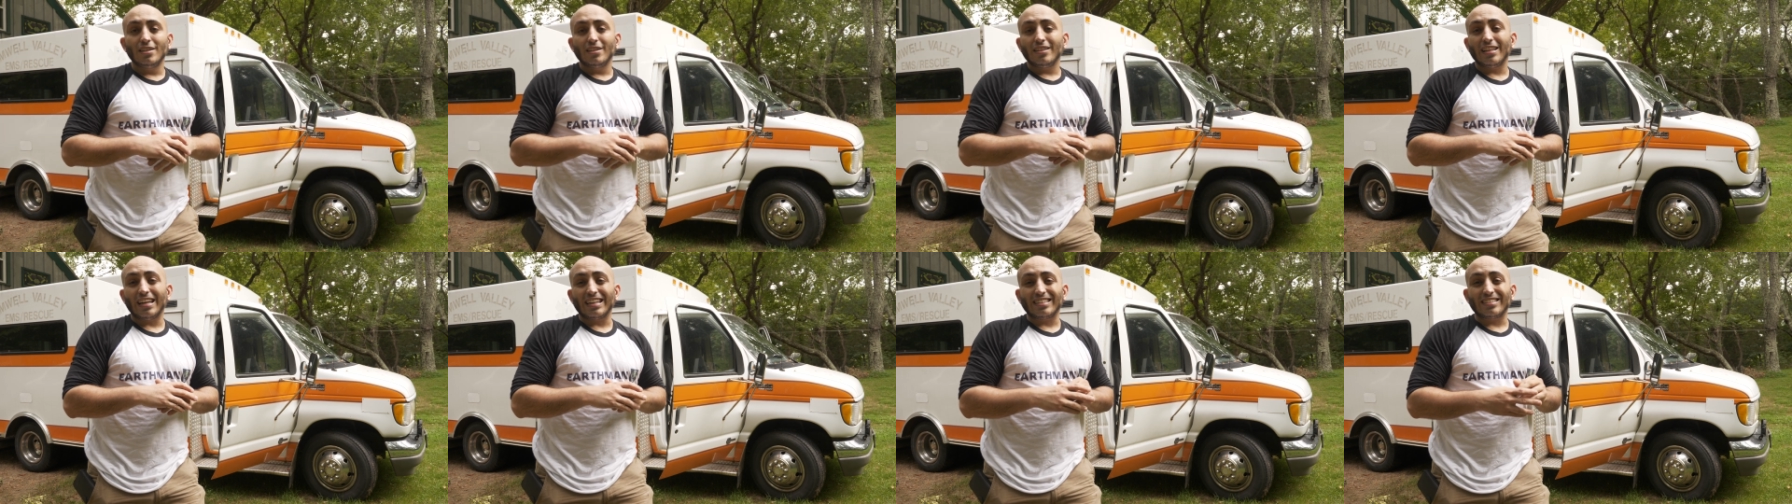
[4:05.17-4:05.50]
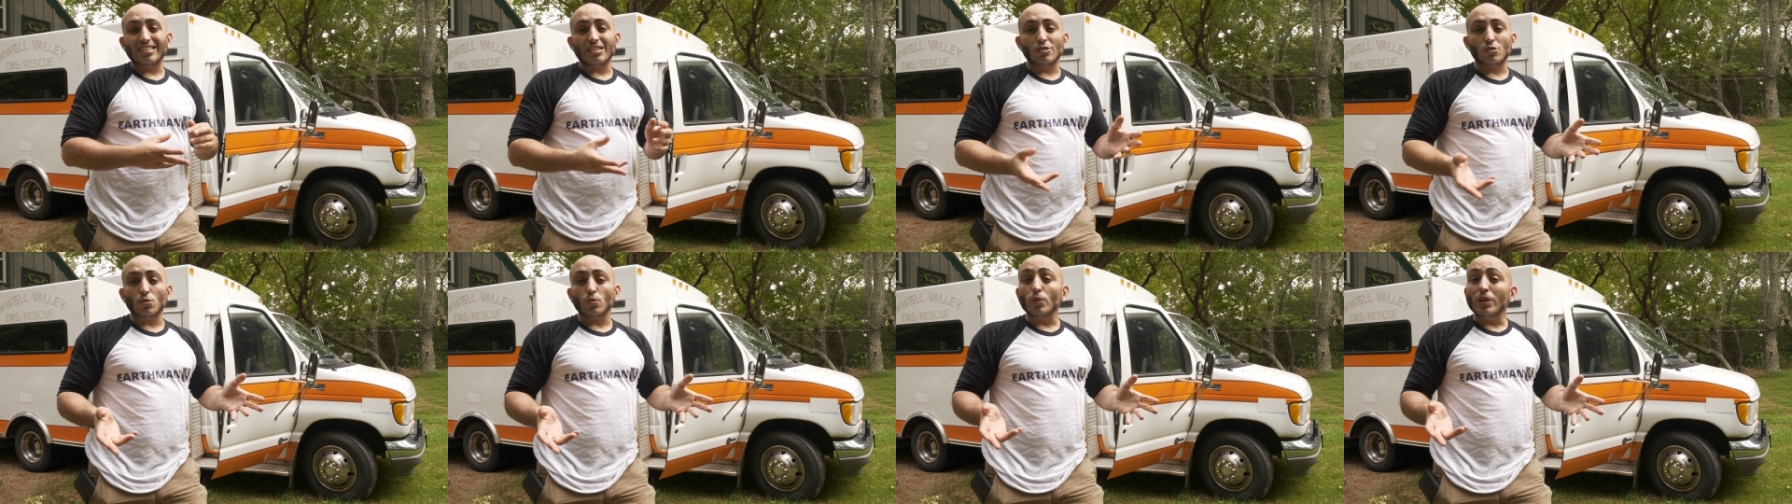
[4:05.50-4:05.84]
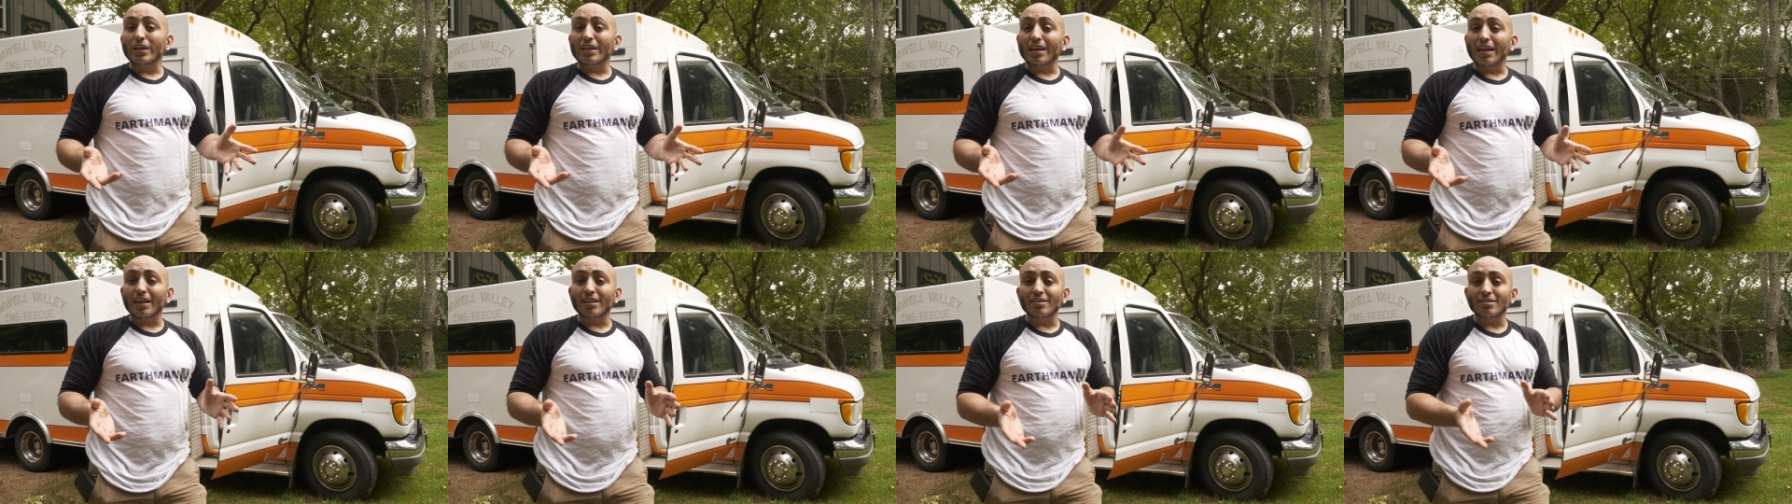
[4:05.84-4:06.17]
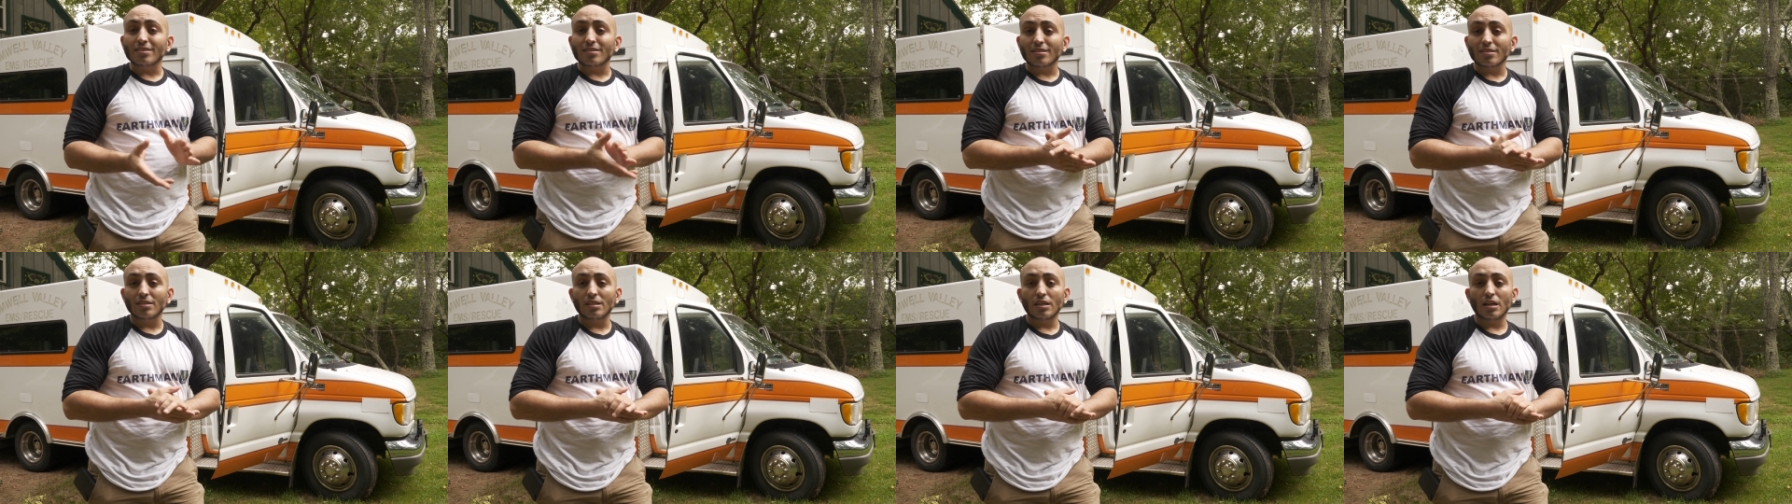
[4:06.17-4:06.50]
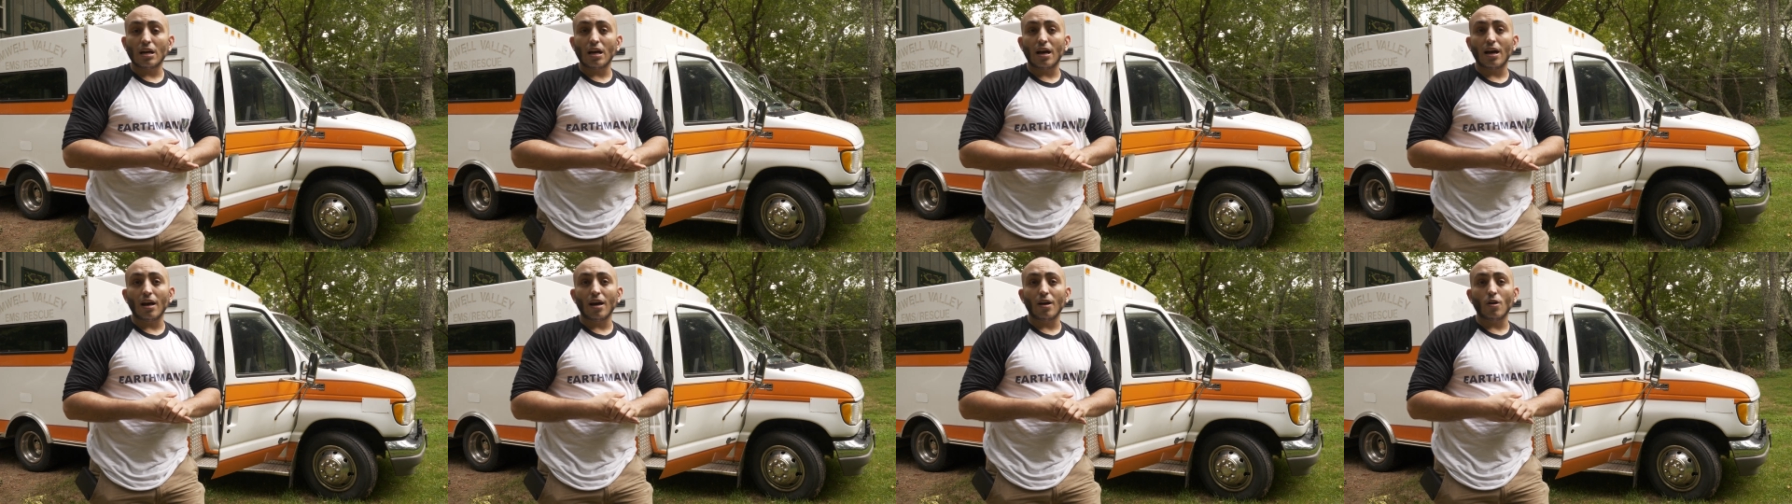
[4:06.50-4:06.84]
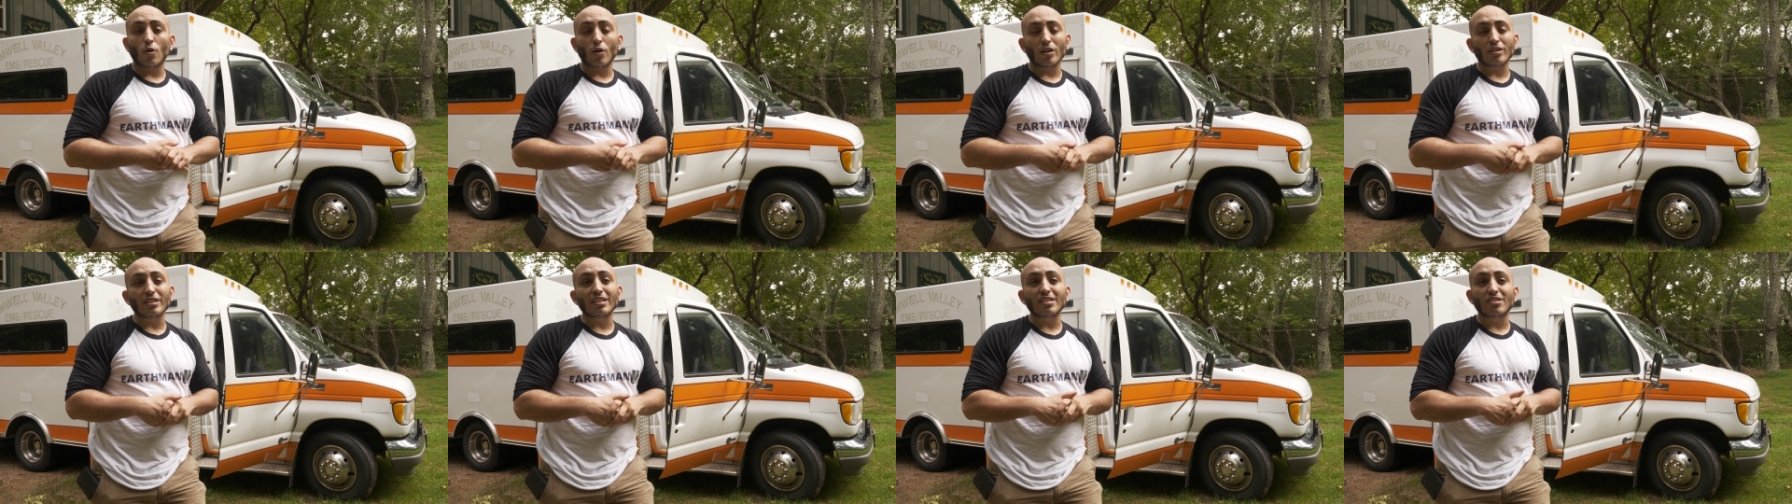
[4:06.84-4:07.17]
like this weekend, uh,
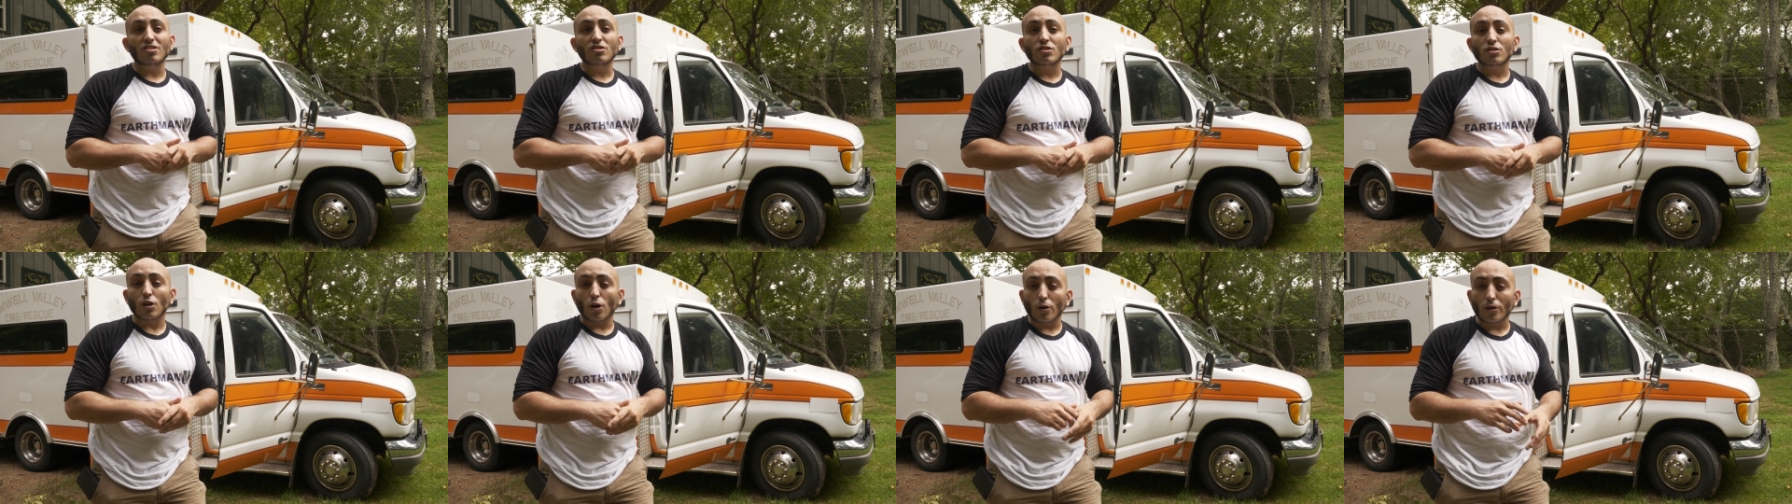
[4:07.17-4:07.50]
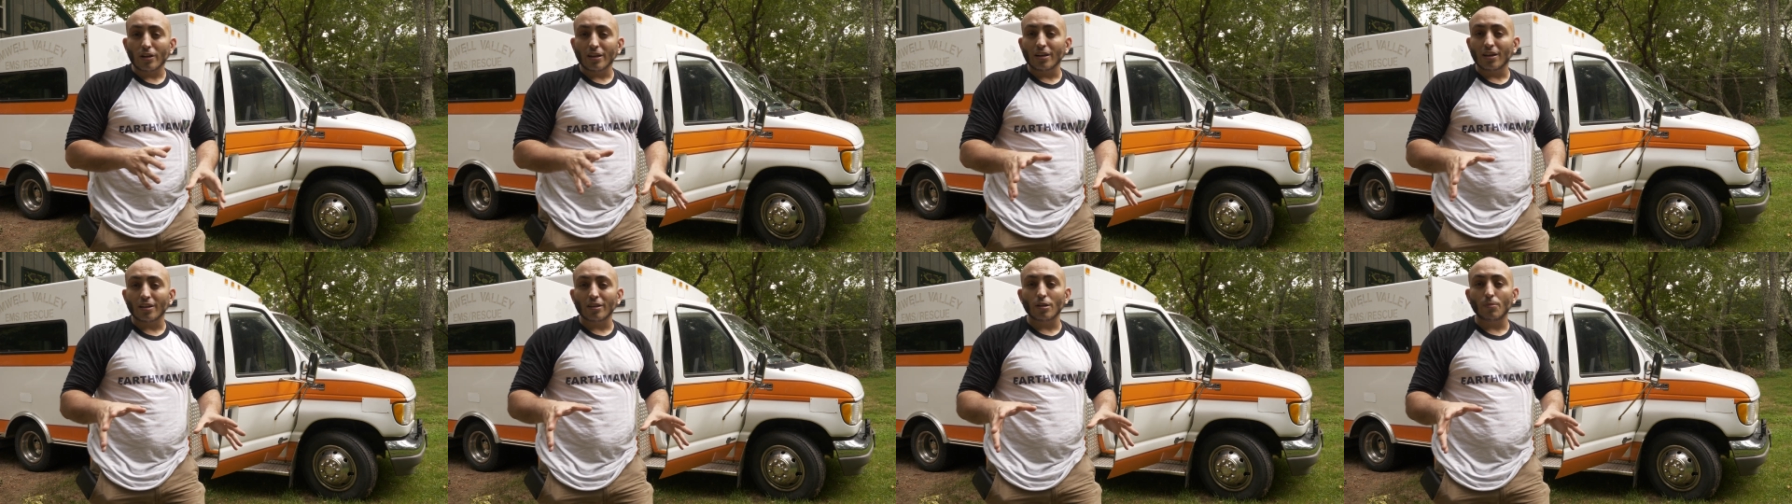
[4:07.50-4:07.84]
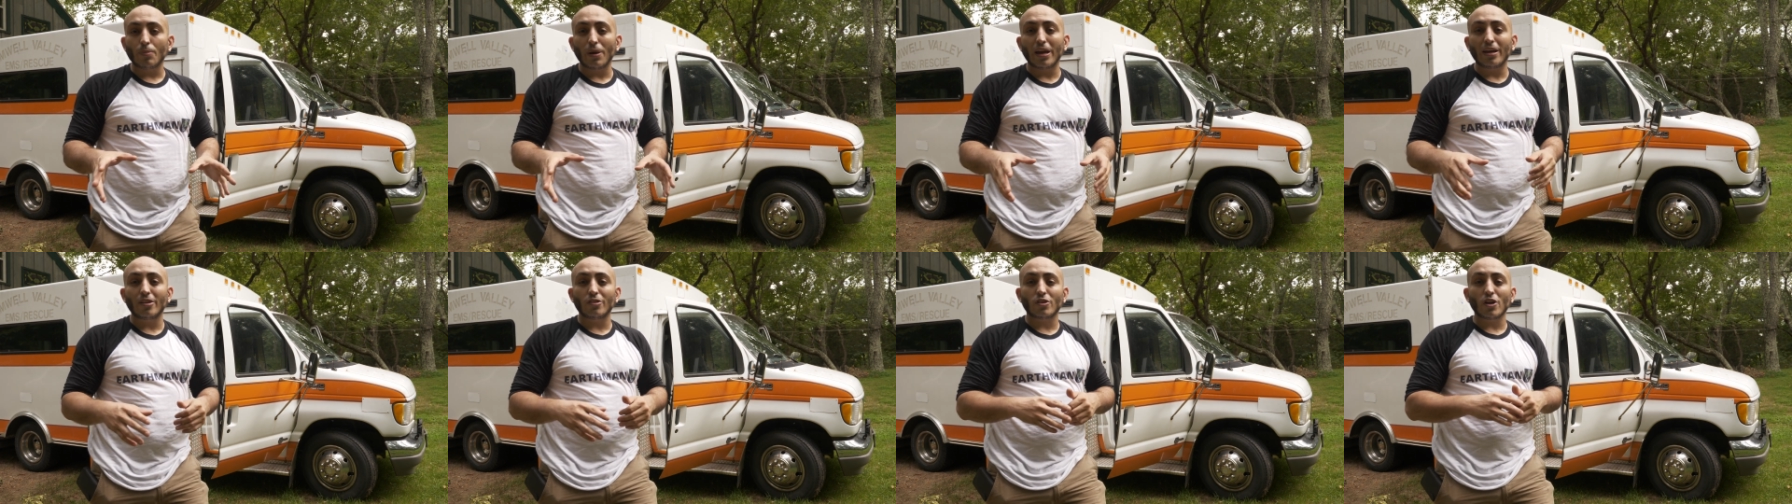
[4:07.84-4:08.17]
or at least starting on the paint